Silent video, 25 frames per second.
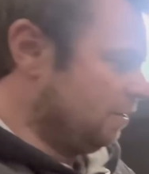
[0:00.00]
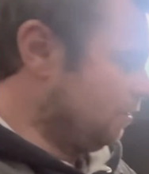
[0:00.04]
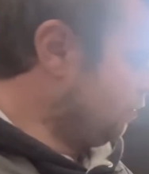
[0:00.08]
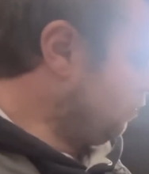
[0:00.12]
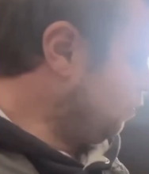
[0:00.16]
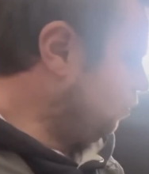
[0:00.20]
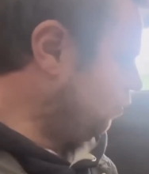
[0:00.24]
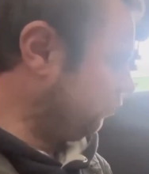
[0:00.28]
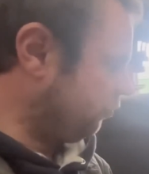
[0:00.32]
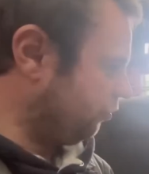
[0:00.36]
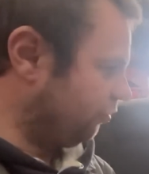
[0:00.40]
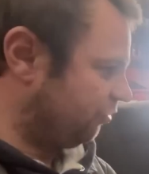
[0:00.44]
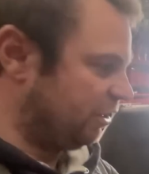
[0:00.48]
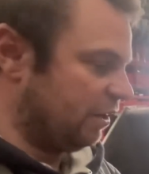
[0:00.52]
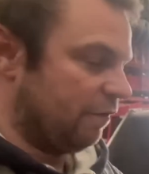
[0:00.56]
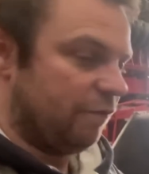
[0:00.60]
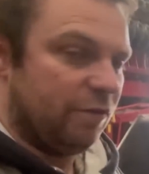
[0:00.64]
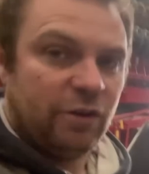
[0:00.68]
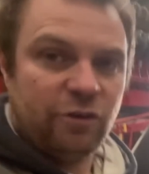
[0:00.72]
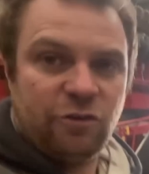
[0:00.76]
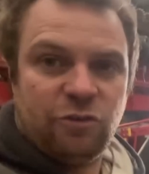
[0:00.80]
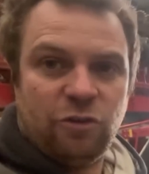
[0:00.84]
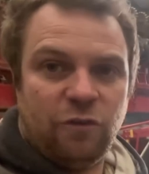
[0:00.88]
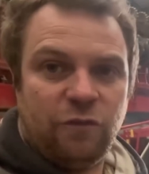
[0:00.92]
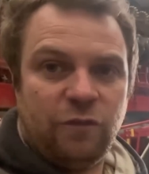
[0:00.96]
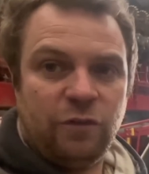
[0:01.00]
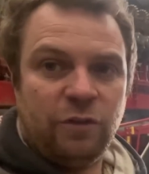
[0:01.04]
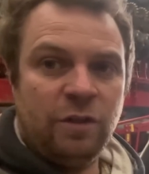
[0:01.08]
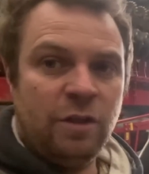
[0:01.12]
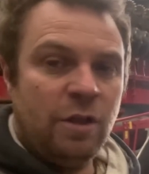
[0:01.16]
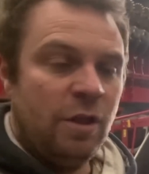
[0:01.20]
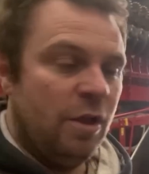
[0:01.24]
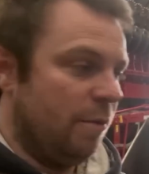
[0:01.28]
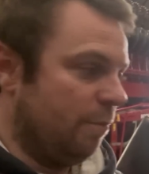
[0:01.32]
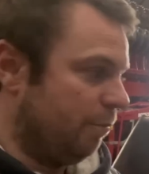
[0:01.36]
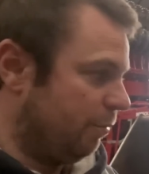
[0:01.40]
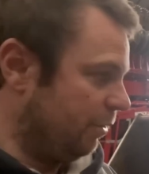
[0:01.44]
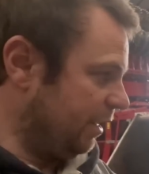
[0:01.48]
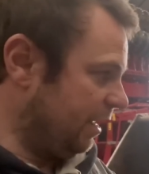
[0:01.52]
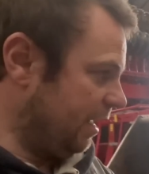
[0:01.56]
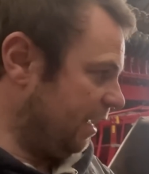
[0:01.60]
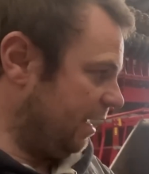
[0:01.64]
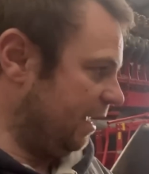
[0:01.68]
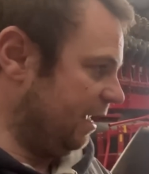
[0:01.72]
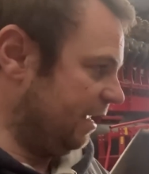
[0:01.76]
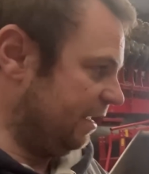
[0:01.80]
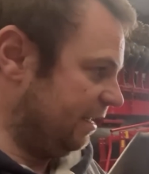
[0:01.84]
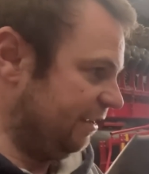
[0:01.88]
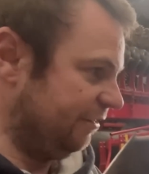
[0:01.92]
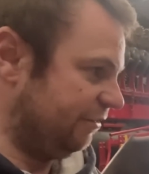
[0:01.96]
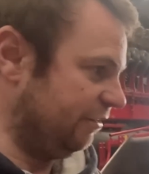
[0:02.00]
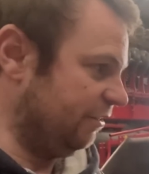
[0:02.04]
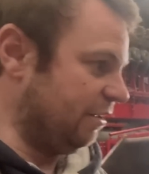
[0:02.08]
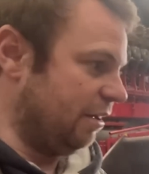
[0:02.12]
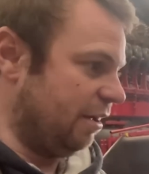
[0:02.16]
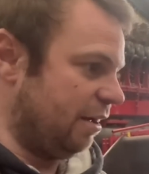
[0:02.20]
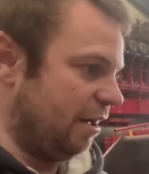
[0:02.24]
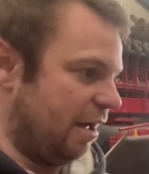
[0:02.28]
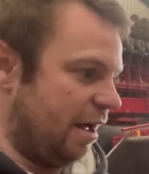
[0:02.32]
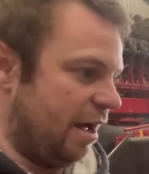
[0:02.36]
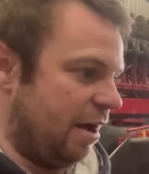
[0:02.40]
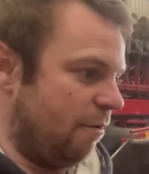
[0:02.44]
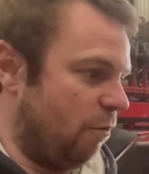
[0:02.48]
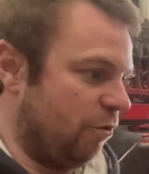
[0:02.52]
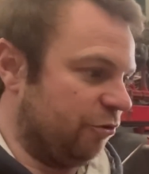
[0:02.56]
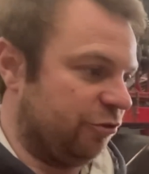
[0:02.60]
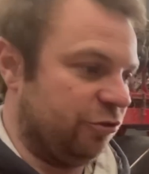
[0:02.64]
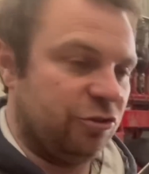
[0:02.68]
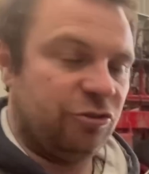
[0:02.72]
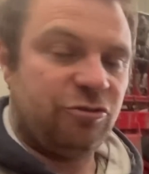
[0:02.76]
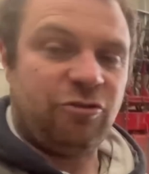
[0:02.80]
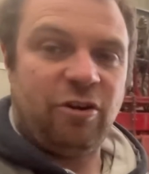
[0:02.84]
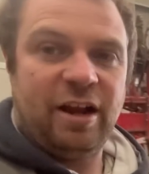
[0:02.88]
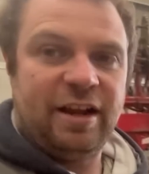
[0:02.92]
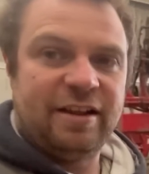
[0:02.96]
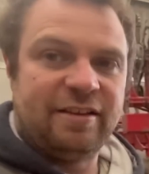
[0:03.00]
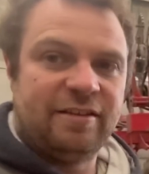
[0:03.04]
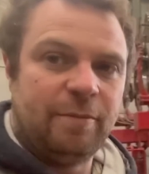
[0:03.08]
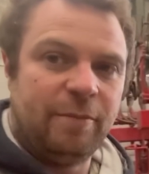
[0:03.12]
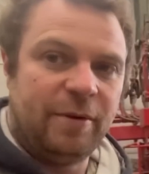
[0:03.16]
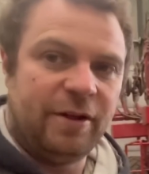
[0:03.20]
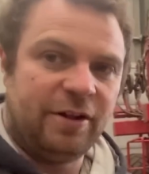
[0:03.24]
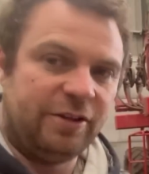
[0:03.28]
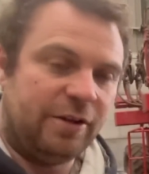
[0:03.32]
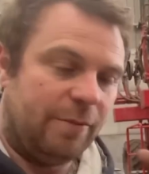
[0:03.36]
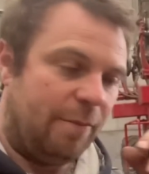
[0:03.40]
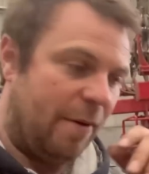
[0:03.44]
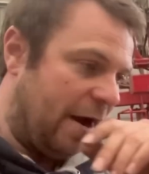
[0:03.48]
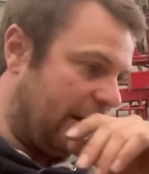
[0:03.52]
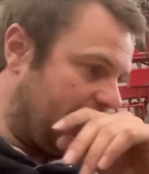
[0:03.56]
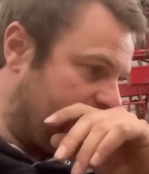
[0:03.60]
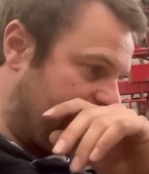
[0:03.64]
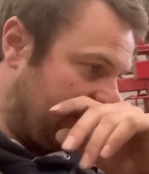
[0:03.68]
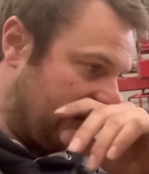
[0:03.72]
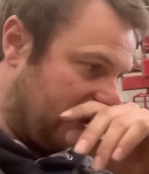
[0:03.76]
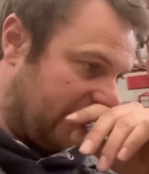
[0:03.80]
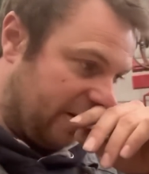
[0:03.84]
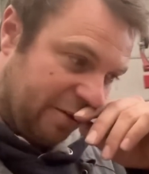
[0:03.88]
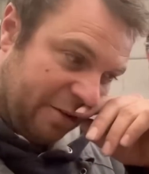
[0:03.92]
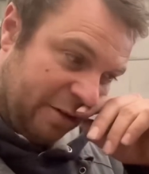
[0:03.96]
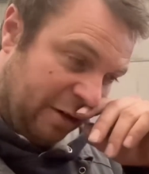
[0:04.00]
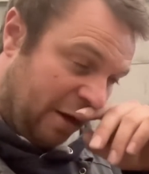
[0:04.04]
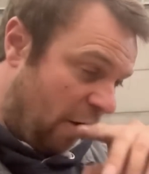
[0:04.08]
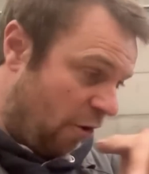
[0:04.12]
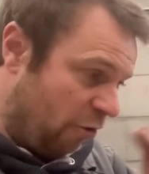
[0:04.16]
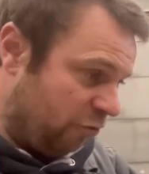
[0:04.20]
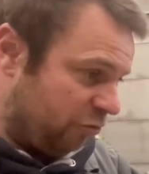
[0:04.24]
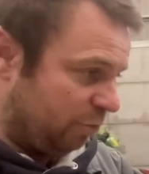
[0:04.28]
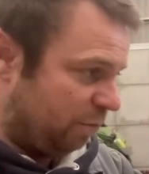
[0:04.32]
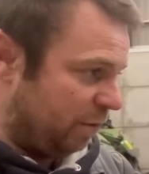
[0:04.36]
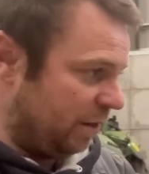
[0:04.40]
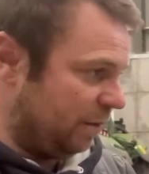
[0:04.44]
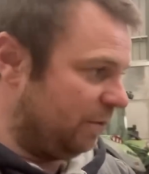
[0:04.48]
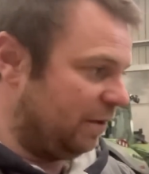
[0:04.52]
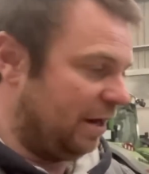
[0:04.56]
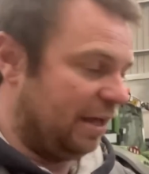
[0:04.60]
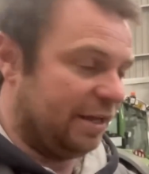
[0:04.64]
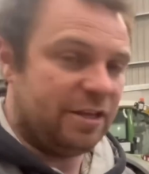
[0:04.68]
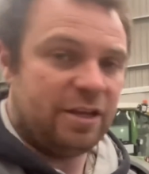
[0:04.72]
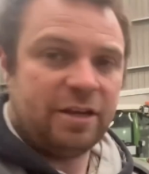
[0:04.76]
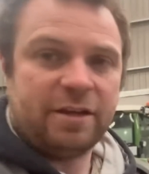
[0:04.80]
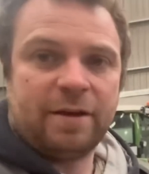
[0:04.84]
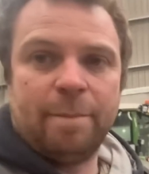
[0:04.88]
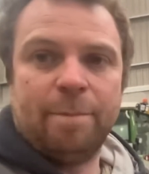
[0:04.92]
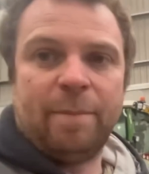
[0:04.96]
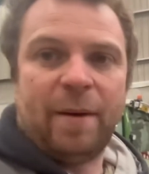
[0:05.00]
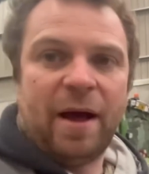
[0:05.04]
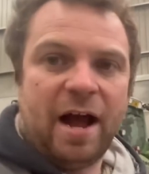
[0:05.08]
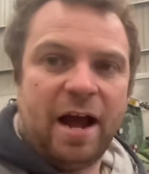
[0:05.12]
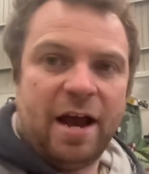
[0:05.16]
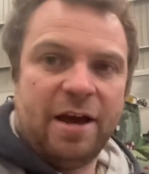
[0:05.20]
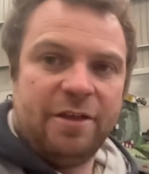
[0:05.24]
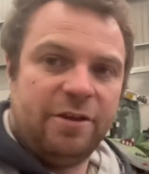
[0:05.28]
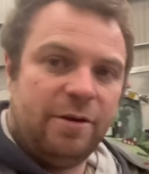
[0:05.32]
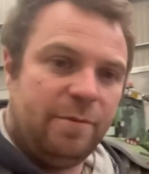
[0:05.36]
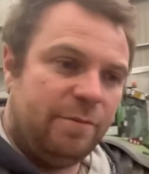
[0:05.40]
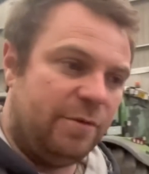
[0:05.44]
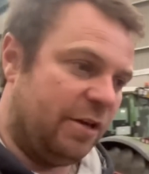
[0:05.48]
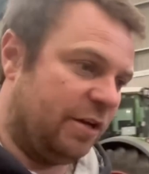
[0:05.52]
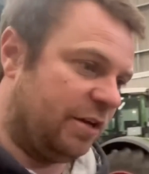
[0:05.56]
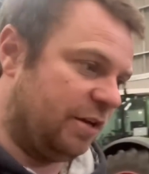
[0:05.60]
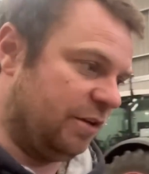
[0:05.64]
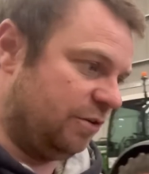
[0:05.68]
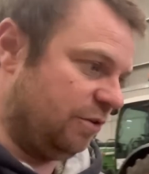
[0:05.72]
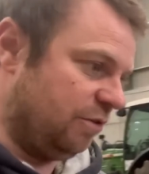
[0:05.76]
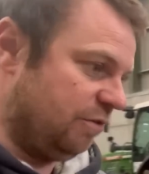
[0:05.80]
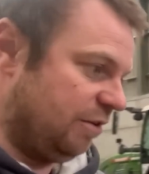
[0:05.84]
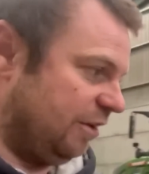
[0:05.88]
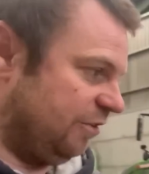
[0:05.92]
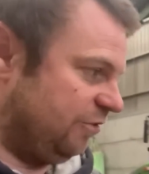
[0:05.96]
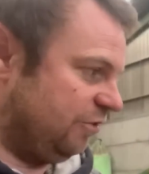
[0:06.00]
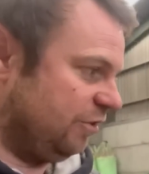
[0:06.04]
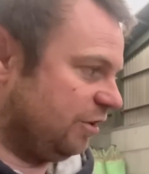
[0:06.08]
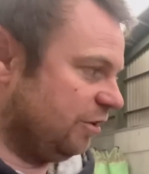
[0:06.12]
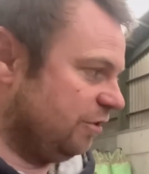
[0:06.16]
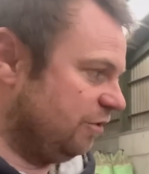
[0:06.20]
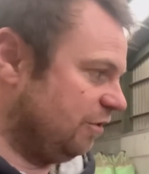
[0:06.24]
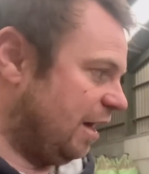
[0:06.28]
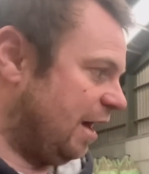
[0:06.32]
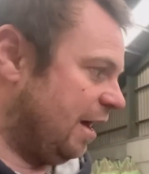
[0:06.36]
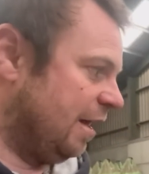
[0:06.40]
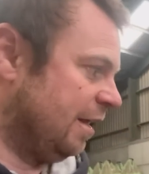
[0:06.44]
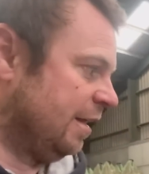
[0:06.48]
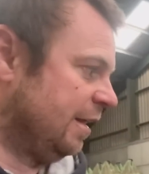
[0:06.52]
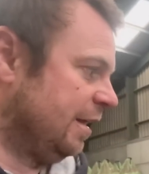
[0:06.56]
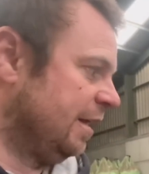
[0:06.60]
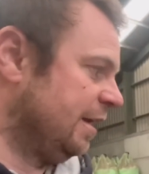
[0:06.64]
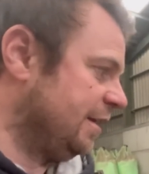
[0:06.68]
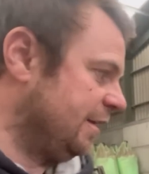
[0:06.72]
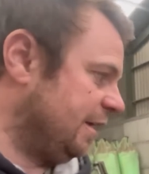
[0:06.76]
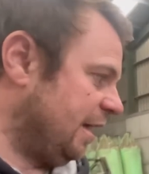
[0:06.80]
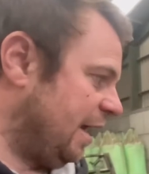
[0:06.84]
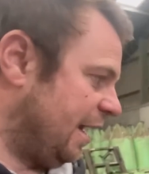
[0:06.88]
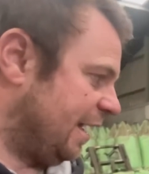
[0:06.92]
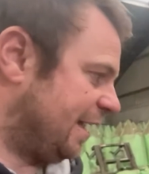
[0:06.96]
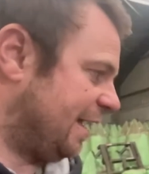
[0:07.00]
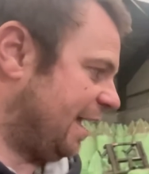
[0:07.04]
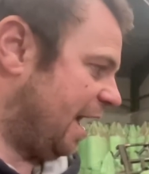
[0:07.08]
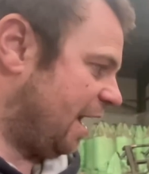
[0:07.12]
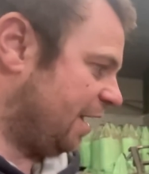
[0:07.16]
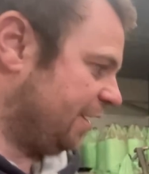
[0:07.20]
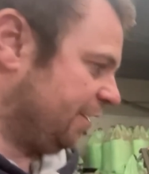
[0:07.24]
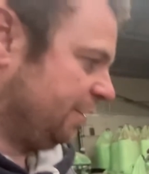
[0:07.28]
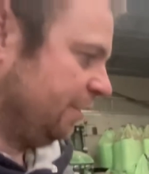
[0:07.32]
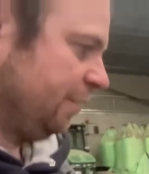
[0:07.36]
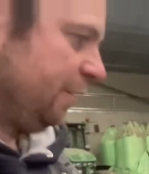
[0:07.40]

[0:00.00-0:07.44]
or just give it a shuffle. But it isn't, I wasn't trying to build a bag filler, because loads of people, like, you can buy them, you can do this, you can do that. Yeah, I can,